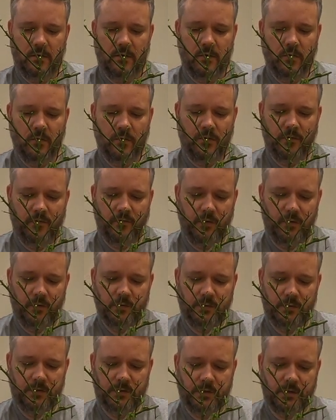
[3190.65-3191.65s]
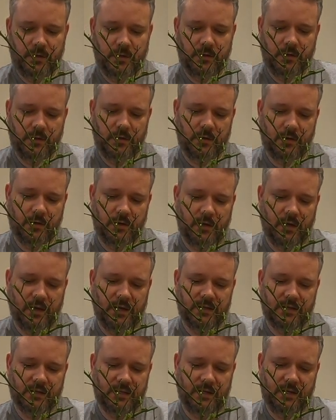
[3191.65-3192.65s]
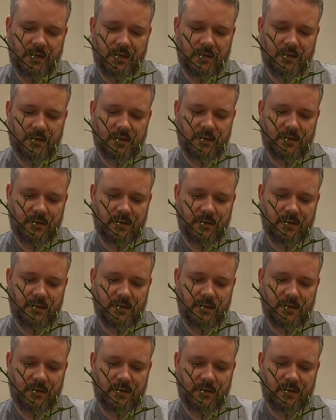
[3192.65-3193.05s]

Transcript: all the roots nicely.